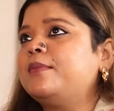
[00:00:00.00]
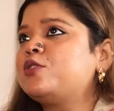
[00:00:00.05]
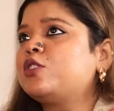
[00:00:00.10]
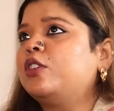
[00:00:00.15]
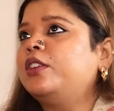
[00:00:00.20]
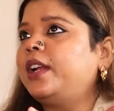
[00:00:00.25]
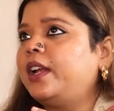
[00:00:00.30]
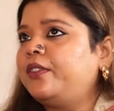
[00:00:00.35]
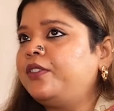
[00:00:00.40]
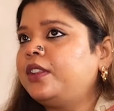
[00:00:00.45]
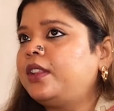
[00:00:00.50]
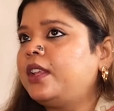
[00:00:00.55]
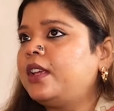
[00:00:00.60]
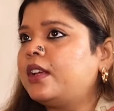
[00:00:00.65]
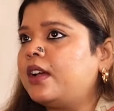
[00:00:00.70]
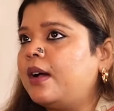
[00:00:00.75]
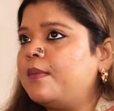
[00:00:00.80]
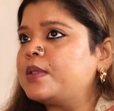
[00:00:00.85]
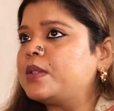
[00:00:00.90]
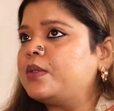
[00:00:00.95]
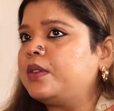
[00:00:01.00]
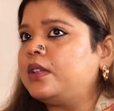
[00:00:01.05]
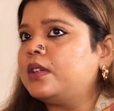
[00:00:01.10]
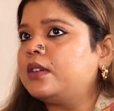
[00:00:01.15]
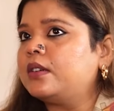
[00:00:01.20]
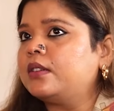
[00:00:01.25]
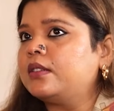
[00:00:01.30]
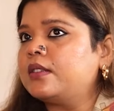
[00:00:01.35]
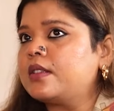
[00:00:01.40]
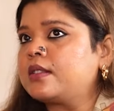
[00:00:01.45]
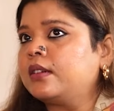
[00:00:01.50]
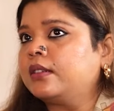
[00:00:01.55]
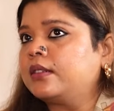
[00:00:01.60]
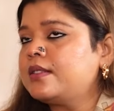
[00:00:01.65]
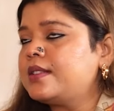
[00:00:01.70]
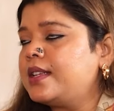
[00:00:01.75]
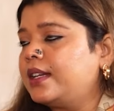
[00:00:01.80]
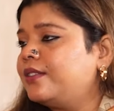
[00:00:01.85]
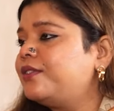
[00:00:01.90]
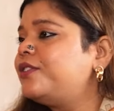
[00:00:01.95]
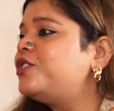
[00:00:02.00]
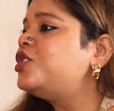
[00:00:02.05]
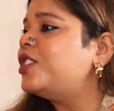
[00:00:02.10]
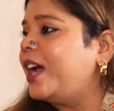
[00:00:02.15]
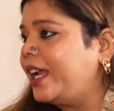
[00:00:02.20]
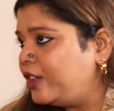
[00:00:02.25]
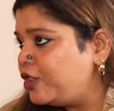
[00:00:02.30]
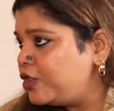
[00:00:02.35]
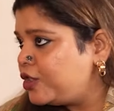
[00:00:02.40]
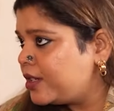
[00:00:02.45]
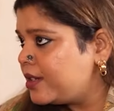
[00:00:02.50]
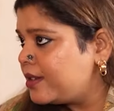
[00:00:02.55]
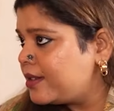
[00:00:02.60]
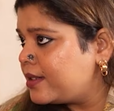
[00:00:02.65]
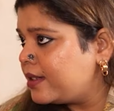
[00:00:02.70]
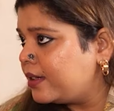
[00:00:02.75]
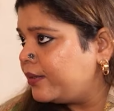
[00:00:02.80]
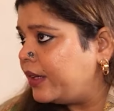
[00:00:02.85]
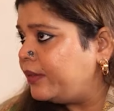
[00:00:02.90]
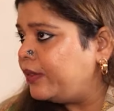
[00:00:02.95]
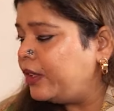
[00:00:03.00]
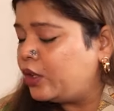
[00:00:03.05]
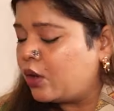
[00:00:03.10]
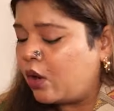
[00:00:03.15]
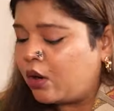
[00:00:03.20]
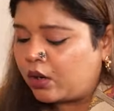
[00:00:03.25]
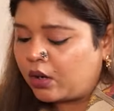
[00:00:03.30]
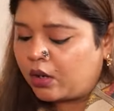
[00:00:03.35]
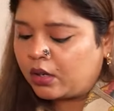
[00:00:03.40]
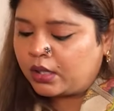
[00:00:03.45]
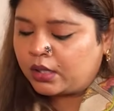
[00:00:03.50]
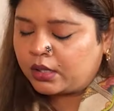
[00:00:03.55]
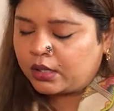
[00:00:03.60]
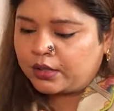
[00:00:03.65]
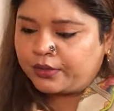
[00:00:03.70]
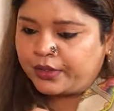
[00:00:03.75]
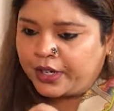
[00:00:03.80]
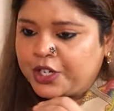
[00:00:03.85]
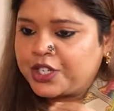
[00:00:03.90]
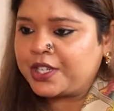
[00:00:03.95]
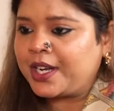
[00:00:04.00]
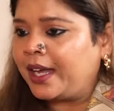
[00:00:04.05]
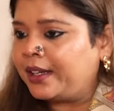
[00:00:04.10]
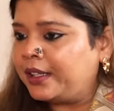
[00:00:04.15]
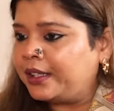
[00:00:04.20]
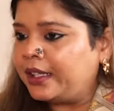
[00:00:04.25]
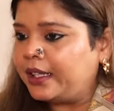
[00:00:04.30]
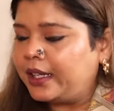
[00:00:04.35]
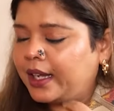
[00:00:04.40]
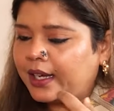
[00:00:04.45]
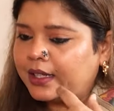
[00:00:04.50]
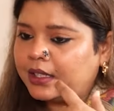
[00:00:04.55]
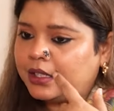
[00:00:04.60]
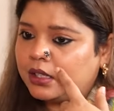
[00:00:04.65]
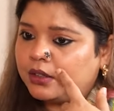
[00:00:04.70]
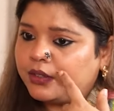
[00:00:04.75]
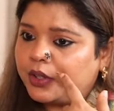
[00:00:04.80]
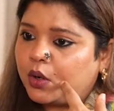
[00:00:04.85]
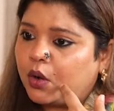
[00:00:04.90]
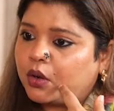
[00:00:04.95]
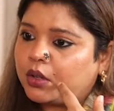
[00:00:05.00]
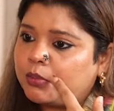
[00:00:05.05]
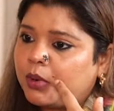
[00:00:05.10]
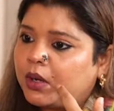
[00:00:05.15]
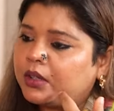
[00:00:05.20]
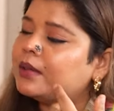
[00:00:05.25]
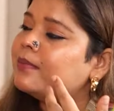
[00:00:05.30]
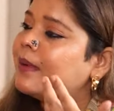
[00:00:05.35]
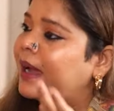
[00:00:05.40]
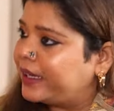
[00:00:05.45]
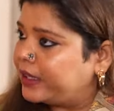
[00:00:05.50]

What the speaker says: I'm sure everything comes with a certain set of challenges when we talk on functionality. And here we're talking about the